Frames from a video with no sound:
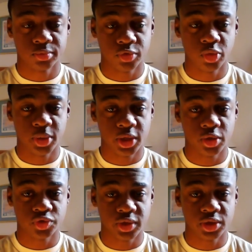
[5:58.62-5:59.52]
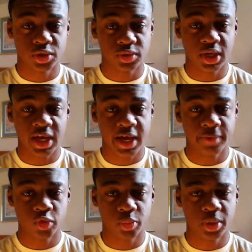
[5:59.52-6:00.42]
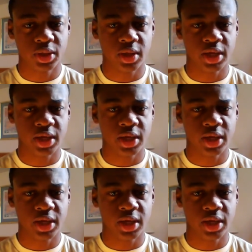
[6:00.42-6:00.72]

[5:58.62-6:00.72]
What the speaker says: You'll be in those running shoes a lot. You'll be